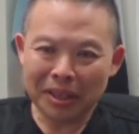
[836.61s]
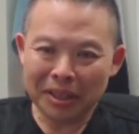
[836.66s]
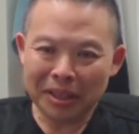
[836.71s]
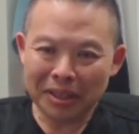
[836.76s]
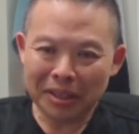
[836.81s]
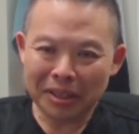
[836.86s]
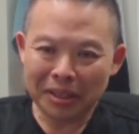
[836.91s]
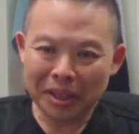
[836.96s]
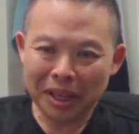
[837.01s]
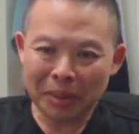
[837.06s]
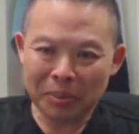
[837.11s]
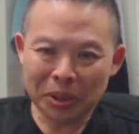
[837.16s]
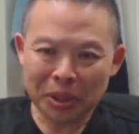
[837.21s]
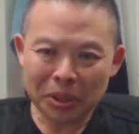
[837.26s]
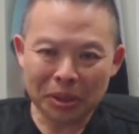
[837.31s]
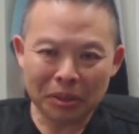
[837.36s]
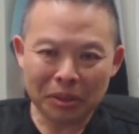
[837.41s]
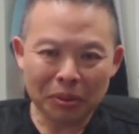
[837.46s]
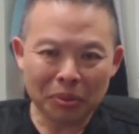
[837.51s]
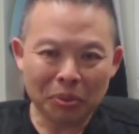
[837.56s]
uh, the
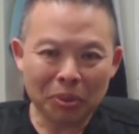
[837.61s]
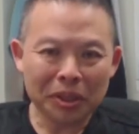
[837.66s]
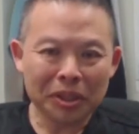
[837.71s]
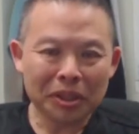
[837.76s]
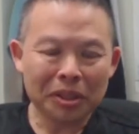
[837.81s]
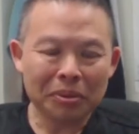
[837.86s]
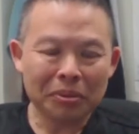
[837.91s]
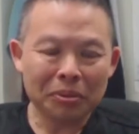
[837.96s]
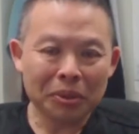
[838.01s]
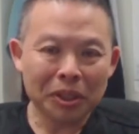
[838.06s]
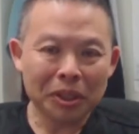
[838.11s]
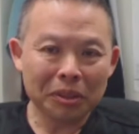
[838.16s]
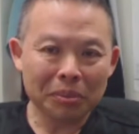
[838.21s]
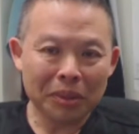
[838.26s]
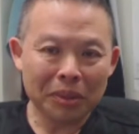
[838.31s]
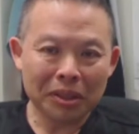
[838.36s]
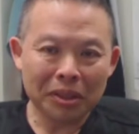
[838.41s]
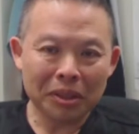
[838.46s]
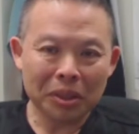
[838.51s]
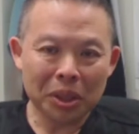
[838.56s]
option of a once a, once a
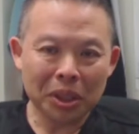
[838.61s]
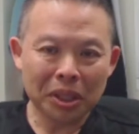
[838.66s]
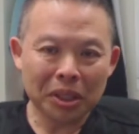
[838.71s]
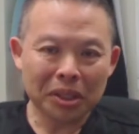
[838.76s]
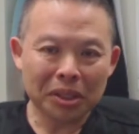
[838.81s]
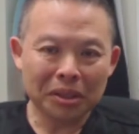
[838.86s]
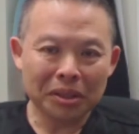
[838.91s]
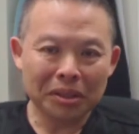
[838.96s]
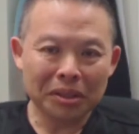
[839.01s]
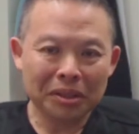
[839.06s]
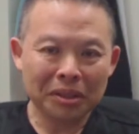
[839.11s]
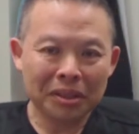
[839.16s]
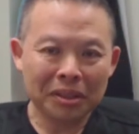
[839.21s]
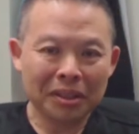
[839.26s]
month injection